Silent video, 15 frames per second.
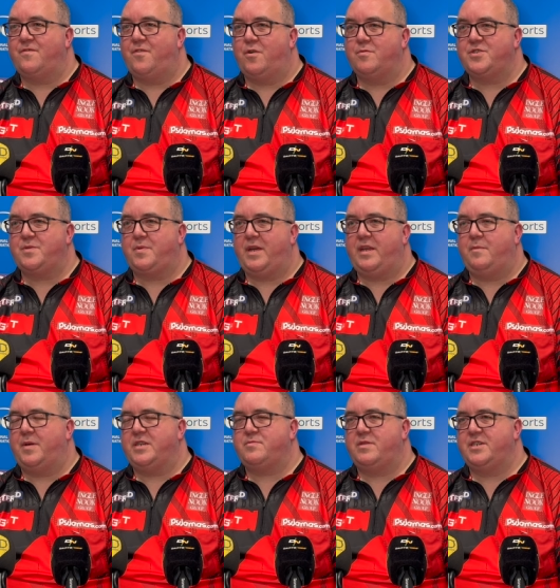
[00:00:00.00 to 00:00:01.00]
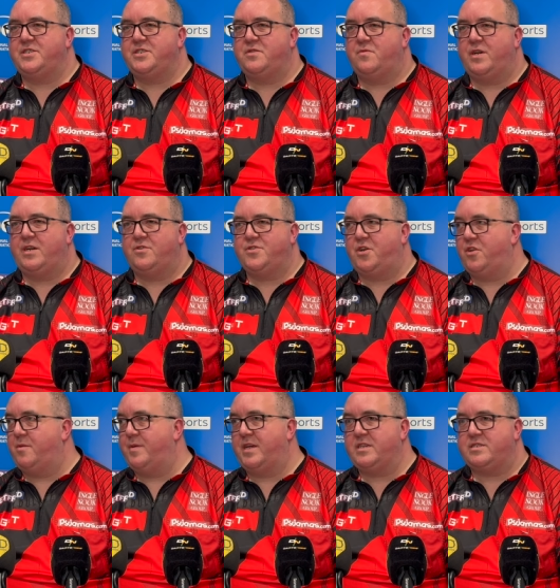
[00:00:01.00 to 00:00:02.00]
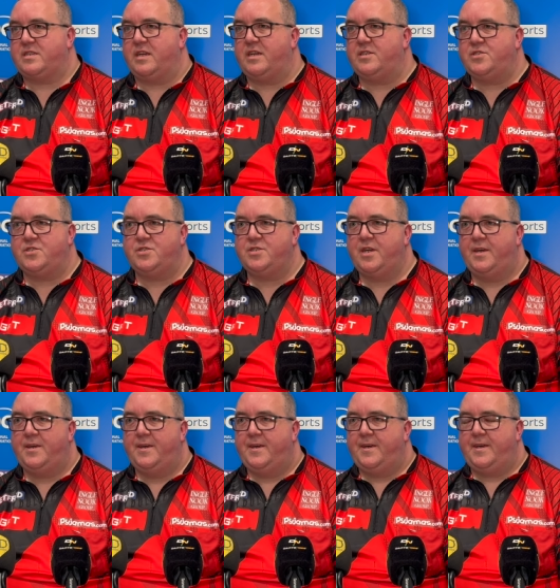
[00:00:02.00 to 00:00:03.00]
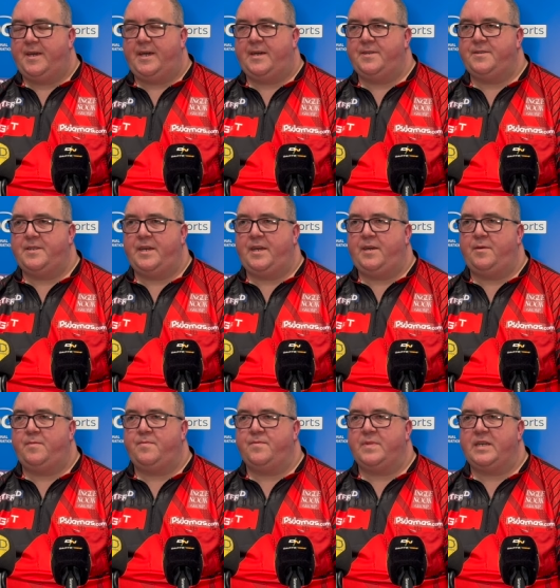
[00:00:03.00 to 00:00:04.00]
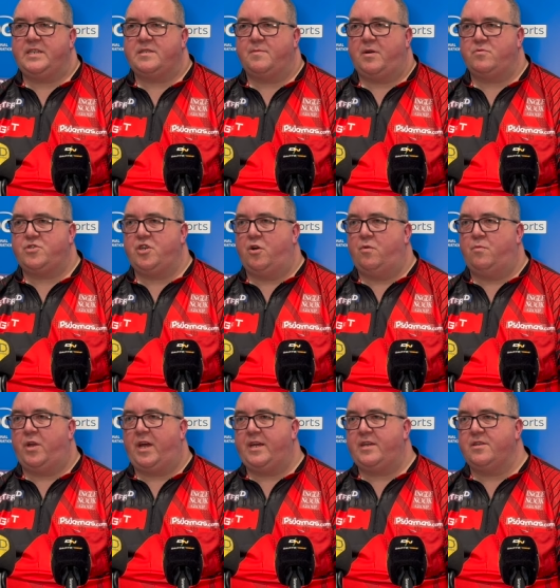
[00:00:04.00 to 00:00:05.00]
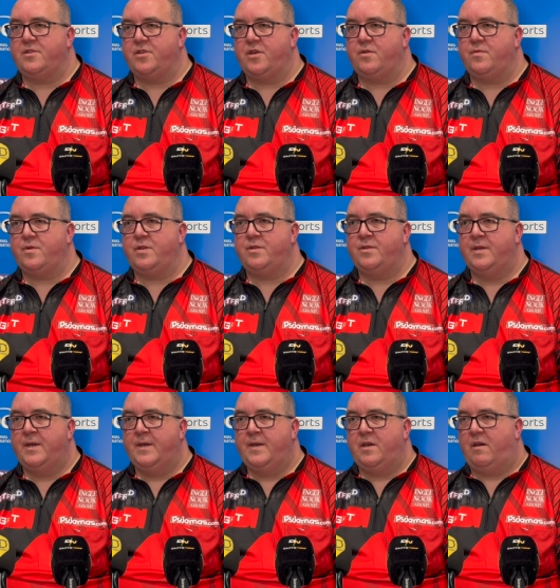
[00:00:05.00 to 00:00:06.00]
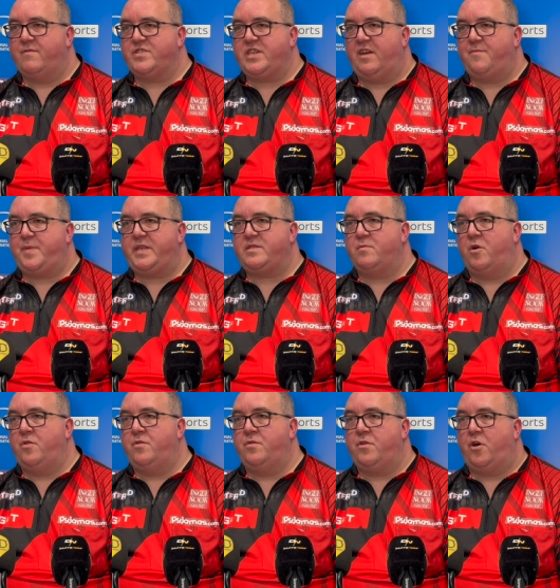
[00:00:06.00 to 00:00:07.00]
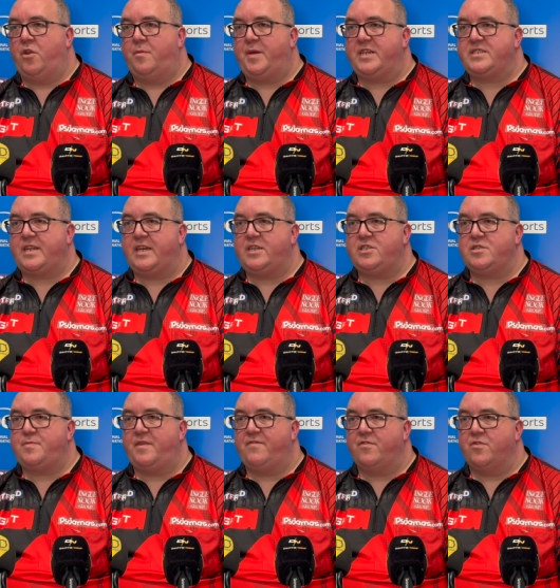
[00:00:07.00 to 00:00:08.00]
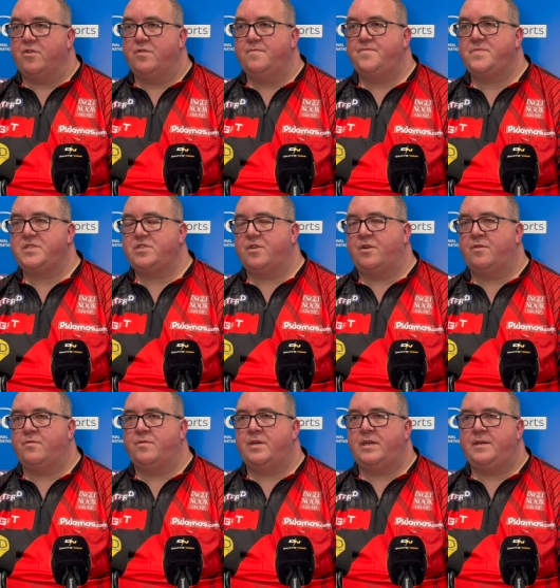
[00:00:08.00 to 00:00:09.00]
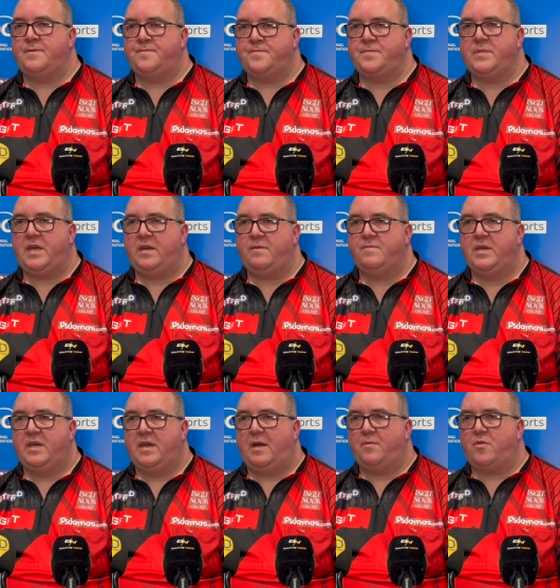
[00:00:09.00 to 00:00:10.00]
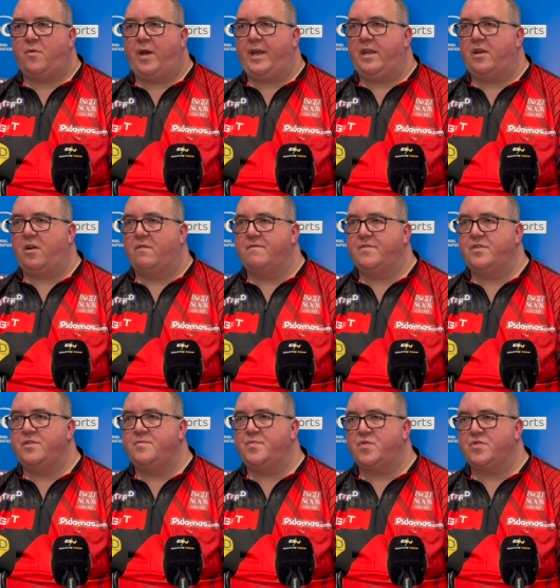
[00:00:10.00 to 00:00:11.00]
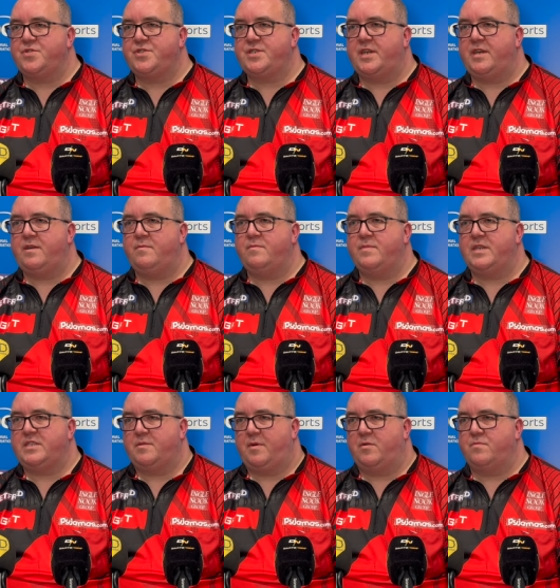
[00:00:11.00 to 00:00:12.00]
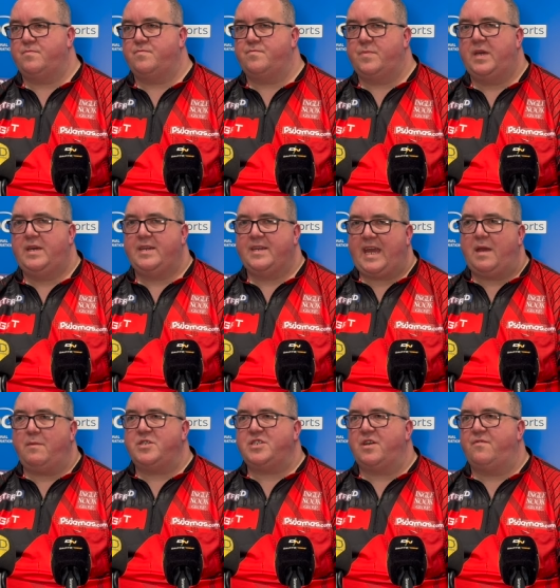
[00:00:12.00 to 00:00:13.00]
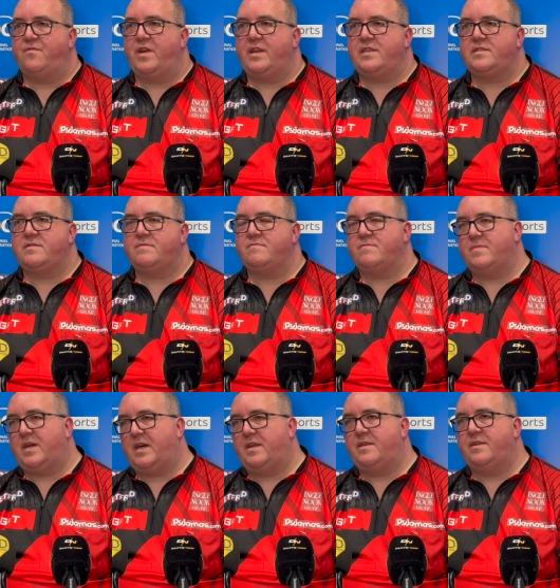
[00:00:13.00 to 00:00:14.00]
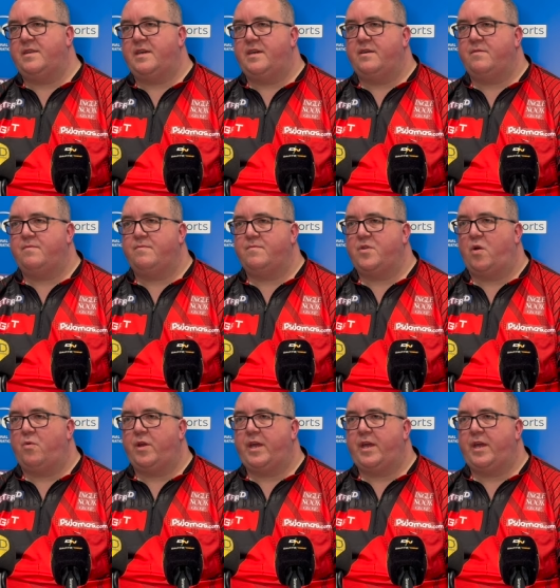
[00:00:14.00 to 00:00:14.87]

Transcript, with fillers: forward to playing the best players in the world on the biggest stages? And it's about showing what I can do, and obviously I've beat him on the big stages before, so yeah, I'm quietly confident, but it's about getting myself ready and going